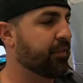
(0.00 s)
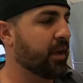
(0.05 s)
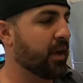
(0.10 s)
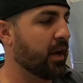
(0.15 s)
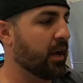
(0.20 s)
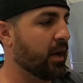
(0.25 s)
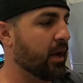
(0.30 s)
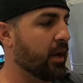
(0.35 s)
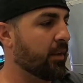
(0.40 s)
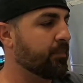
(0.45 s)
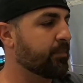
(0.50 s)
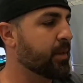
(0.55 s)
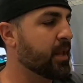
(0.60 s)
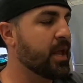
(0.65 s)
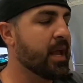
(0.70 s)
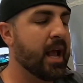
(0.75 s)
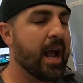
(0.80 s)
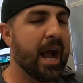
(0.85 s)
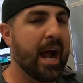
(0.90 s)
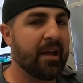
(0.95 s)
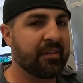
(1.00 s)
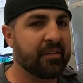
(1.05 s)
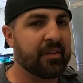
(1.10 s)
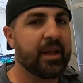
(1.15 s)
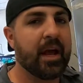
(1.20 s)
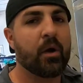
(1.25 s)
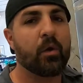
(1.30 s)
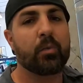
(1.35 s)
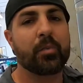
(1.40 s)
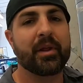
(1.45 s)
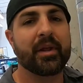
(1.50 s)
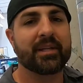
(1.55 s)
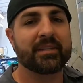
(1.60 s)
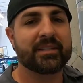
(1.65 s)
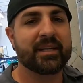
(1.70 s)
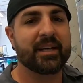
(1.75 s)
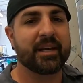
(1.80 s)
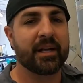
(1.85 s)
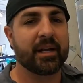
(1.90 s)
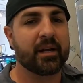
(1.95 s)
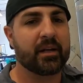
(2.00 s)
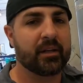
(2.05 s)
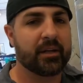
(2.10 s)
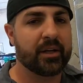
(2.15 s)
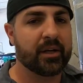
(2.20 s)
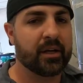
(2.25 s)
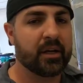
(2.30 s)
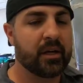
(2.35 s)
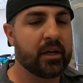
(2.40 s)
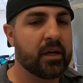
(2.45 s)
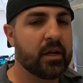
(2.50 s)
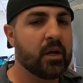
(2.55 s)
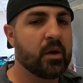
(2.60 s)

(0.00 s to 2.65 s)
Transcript: After that will be the tinted clear,